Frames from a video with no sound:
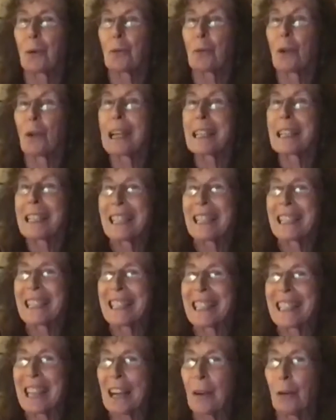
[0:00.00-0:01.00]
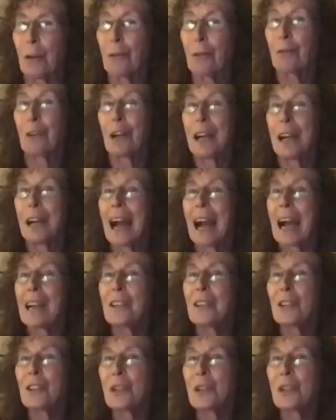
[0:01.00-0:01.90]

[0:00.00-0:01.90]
write itself? And you